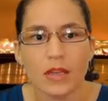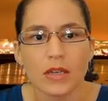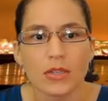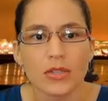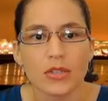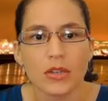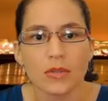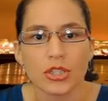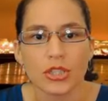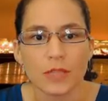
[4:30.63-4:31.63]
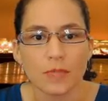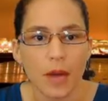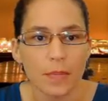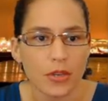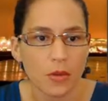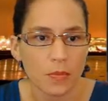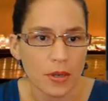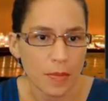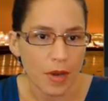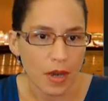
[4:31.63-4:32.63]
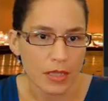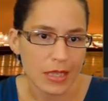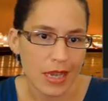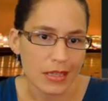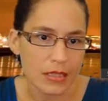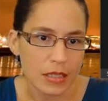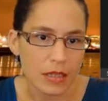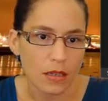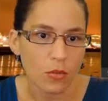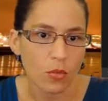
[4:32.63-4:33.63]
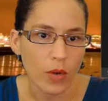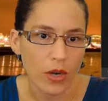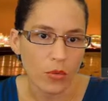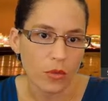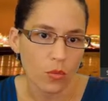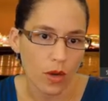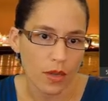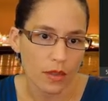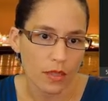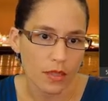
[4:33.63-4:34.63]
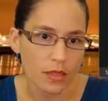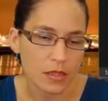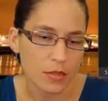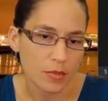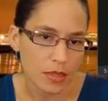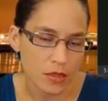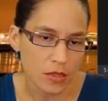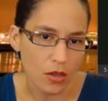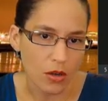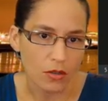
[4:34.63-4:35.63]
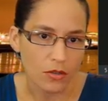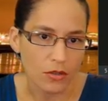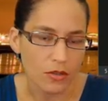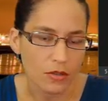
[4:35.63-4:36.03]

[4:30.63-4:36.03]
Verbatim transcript: So it's just popping open a box asking where we want this to be installed.